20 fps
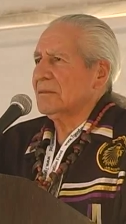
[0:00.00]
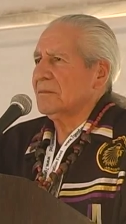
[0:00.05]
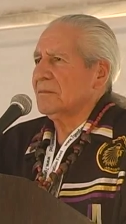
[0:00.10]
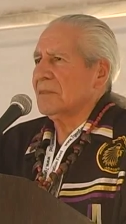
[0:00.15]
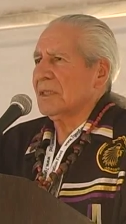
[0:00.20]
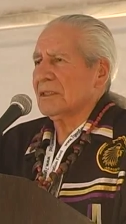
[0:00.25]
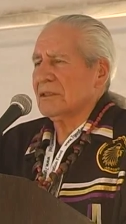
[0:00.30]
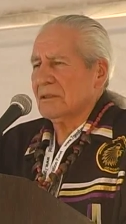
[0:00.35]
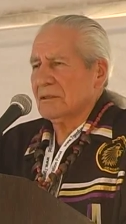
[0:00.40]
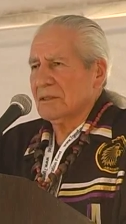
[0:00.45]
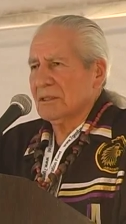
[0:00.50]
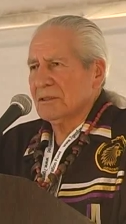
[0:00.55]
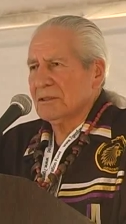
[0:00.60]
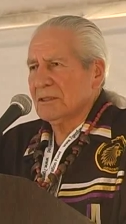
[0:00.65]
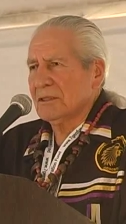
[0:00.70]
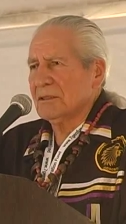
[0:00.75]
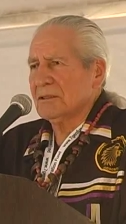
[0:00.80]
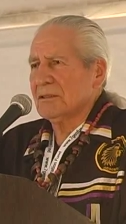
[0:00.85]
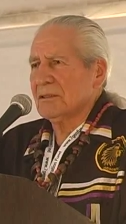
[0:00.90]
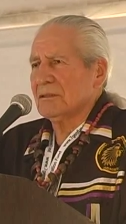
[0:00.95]
Make your
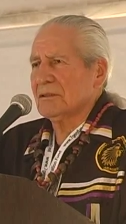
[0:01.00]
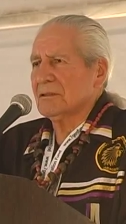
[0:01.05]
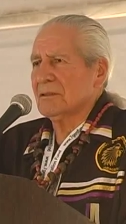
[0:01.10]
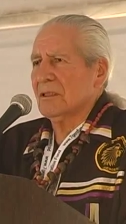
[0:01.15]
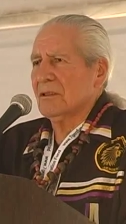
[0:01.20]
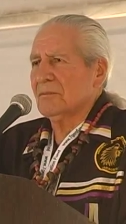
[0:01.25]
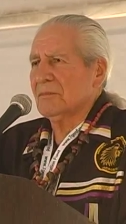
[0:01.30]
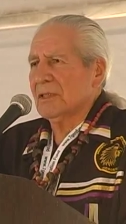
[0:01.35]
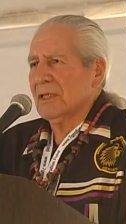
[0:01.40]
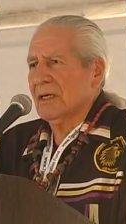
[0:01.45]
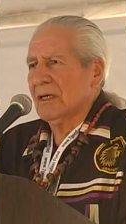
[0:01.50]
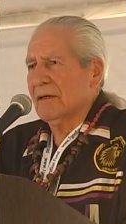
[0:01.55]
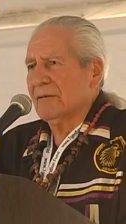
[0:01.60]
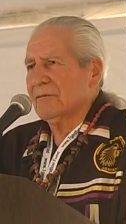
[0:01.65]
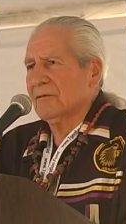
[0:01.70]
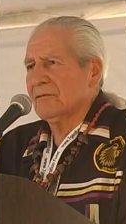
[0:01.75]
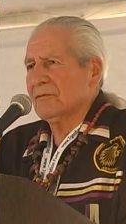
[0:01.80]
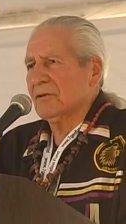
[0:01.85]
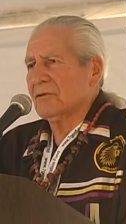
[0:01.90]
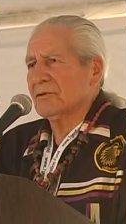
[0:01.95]
decisions on
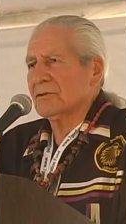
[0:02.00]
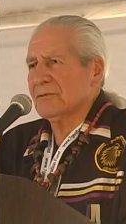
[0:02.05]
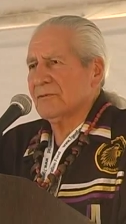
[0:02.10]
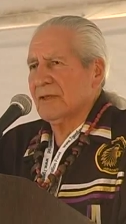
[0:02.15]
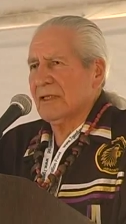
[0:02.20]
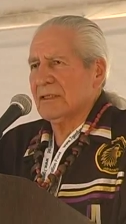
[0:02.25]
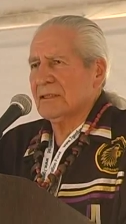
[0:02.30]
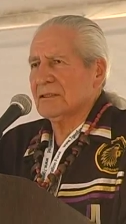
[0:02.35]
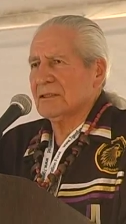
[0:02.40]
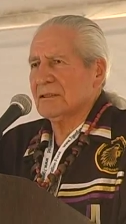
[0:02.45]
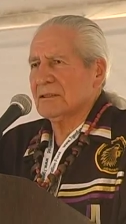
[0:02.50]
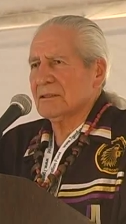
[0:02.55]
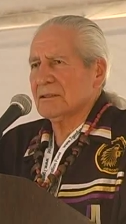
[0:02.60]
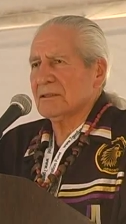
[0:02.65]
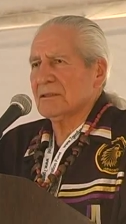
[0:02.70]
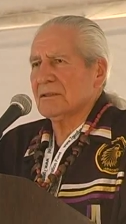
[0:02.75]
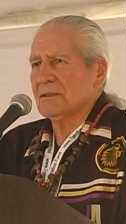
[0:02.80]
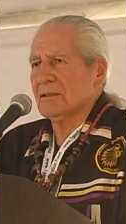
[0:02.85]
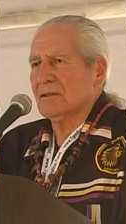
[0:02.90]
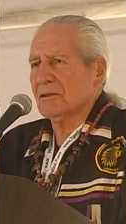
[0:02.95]
behalf of those faces
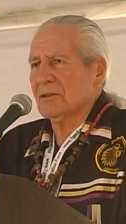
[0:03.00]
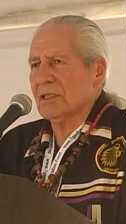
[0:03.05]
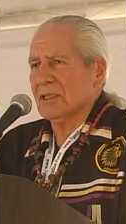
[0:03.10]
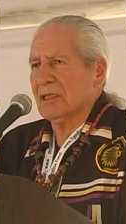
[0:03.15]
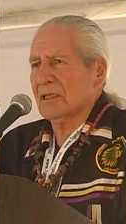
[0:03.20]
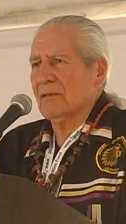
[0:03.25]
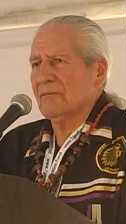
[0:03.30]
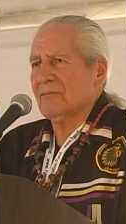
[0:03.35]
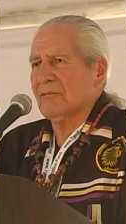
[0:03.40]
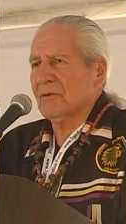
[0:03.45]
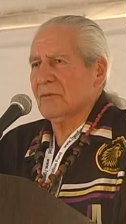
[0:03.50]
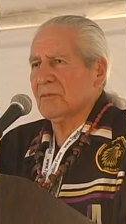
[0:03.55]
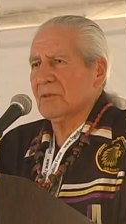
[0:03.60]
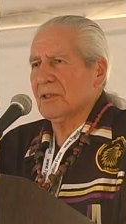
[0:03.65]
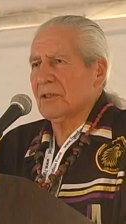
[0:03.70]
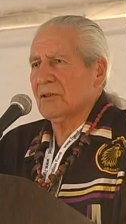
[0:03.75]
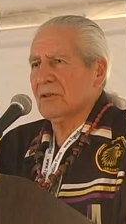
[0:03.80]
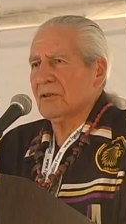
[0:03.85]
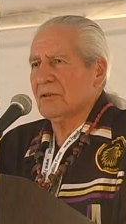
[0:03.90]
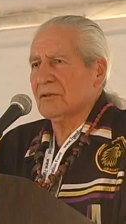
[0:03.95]
looking up from the
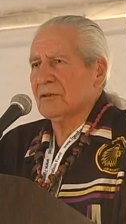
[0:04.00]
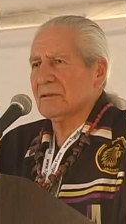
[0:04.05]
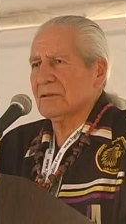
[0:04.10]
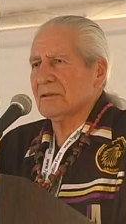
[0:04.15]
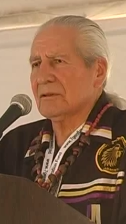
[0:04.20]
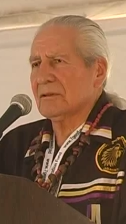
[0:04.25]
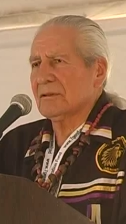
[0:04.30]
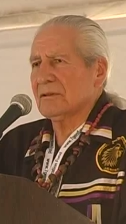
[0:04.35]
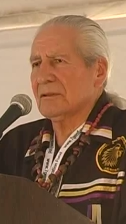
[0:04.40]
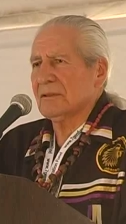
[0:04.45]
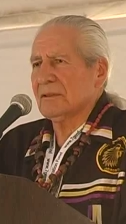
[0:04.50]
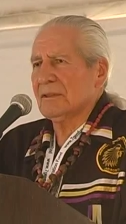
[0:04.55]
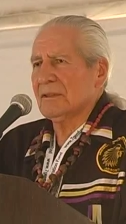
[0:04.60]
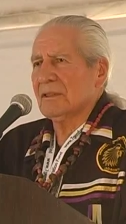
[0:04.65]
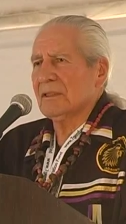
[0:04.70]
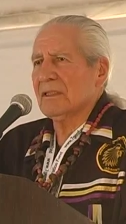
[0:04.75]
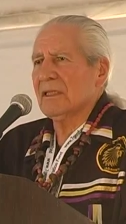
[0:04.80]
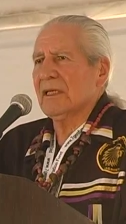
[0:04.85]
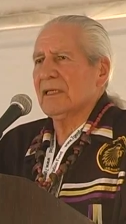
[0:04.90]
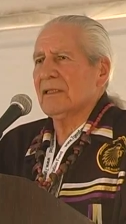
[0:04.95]
earth.
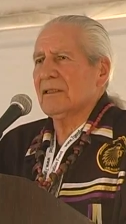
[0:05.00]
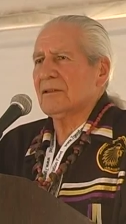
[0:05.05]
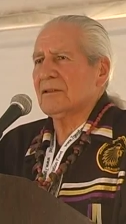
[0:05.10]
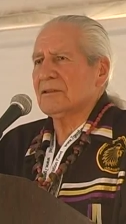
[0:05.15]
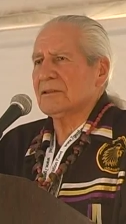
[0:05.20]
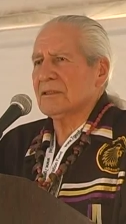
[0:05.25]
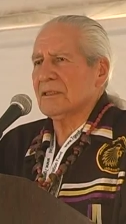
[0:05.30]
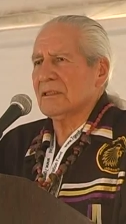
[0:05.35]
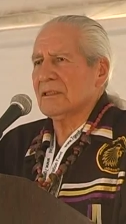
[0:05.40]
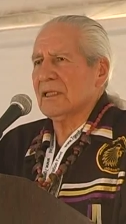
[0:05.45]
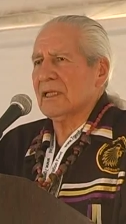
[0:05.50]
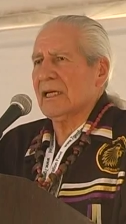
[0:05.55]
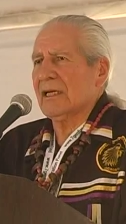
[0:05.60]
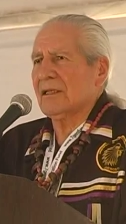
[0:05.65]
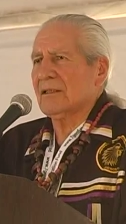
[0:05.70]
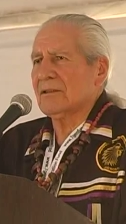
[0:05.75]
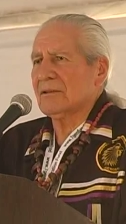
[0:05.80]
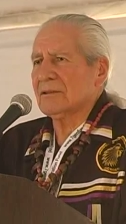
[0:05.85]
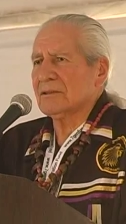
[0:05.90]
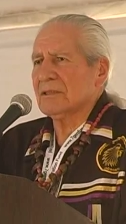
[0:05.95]
layers and
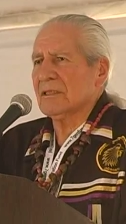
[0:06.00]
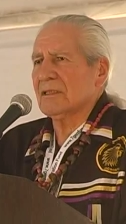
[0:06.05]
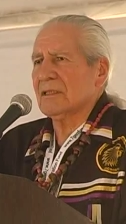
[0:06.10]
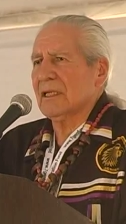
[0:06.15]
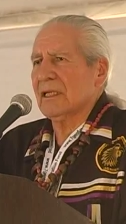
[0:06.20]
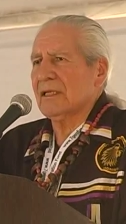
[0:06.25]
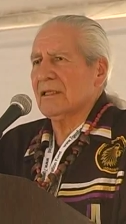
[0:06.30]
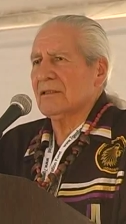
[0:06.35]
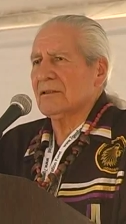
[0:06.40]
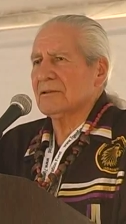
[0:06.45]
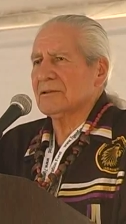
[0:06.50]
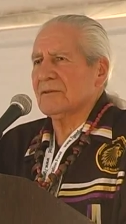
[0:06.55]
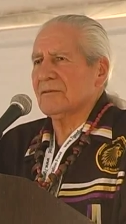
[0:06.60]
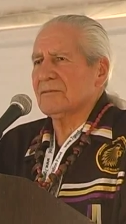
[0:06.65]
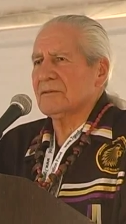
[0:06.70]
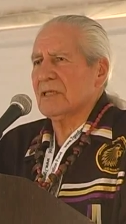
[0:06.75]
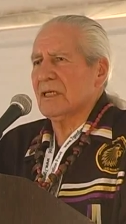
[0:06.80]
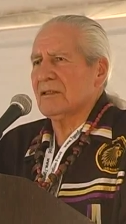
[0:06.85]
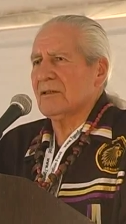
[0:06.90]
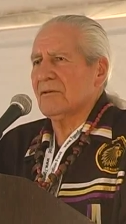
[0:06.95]
layers and layers of
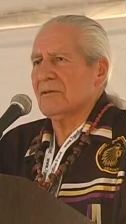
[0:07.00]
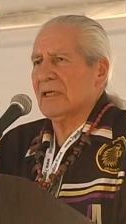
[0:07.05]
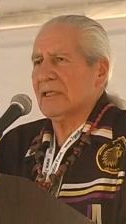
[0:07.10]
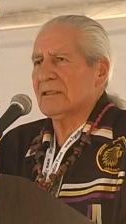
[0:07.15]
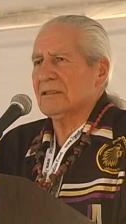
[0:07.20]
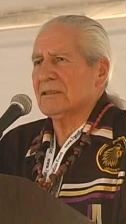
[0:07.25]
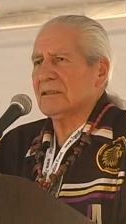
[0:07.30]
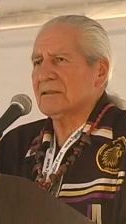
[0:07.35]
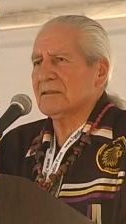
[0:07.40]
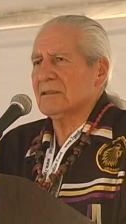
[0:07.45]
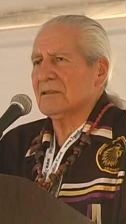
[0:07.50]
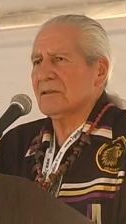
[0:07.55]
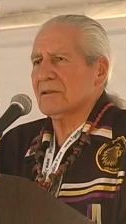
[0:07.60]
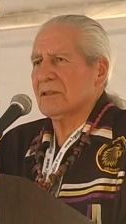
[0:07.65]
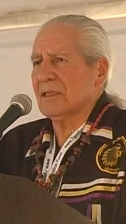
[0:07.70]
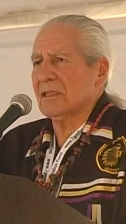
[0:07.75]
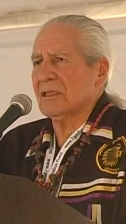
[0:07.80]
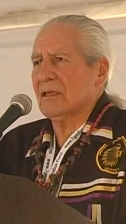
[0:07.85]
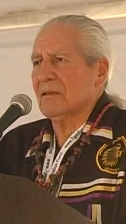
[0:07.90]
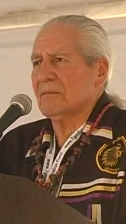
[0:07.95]
generations
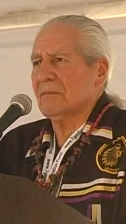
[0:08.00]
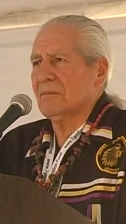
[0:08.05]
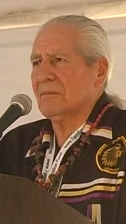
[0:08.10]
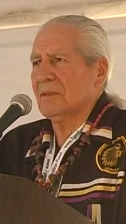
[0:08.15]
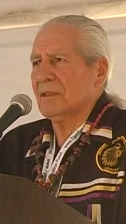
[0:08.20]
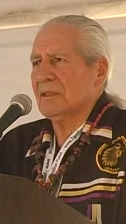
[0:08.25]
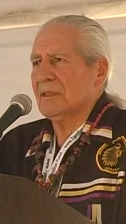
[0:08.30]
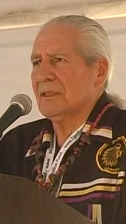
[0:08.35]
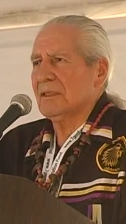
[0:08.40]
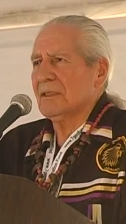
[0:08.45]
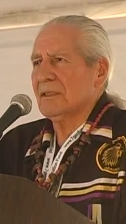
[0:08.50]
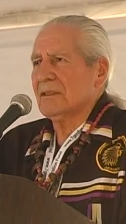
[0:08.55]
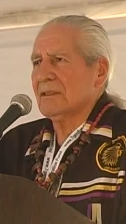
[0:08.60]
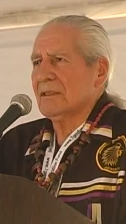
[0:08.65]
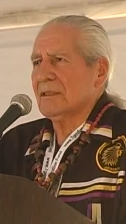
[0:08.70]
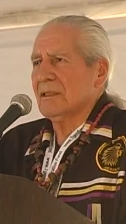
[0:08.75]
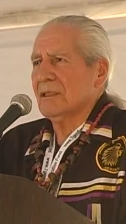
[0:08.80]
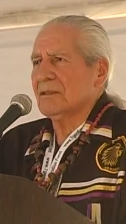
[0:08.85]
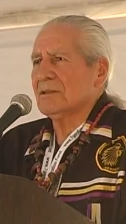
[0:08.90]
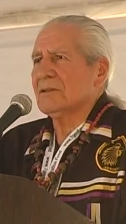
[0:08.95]
looking up
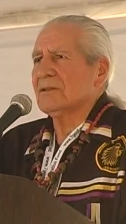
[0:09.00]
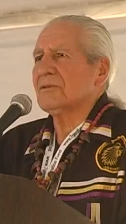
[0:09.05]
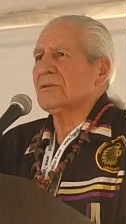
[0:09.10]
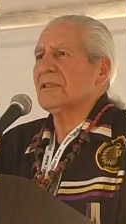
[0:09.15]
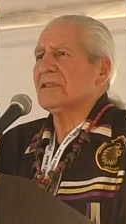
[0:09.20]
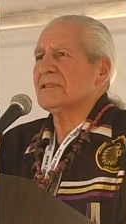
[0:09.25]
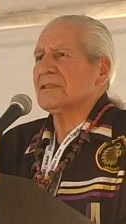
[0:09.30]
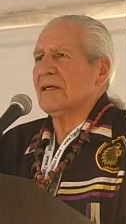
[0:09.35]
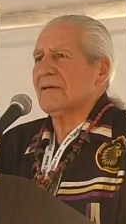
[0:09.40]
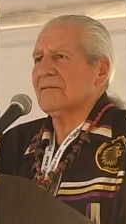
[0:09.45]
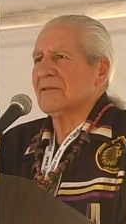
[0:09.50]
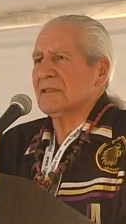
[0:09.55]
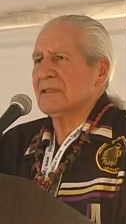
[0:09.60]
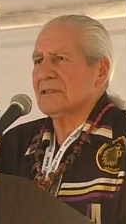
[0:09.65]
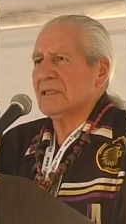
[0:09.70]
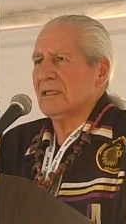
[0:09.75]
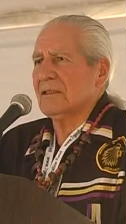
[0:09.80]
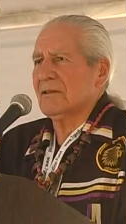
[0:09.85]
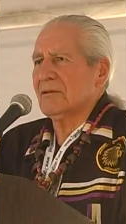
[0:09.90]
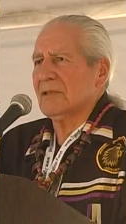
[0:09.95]
onto the seventh
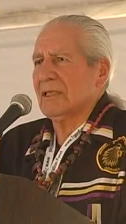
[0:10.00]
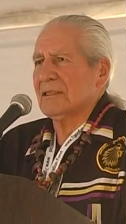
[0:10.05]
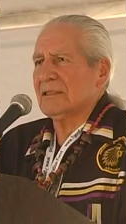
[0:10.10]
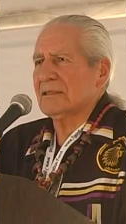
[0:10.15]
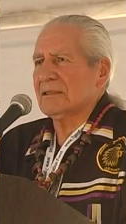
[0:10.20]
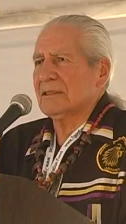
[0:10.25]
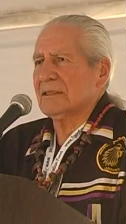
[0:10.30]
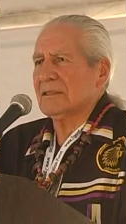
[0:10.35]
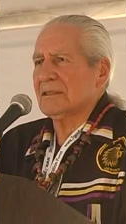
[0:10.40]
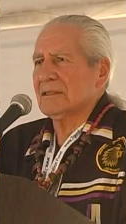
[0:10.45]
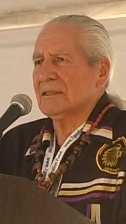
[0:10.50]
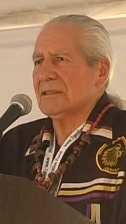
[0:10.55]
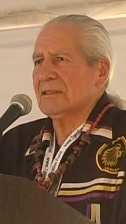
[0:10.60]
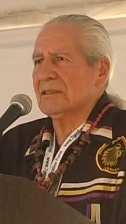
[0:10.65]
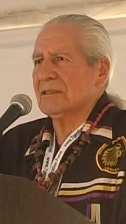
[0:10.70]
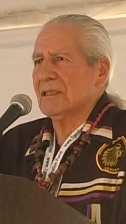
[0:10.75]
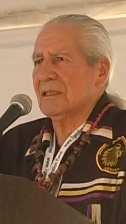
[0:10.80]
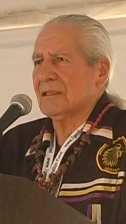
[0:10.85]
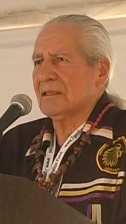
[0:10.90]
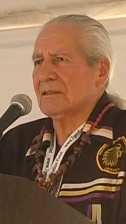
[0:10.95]
generation, he
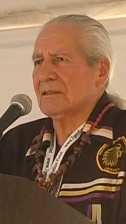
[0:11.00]
said.